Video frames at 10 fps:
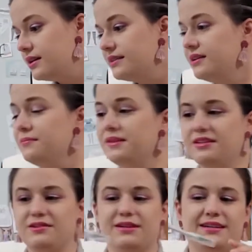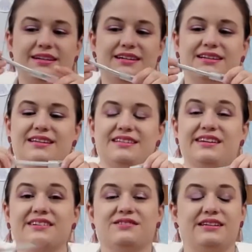Nope, there you are.
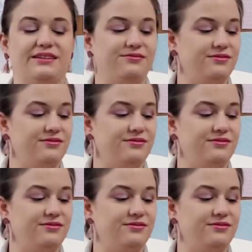X-Acto Knife.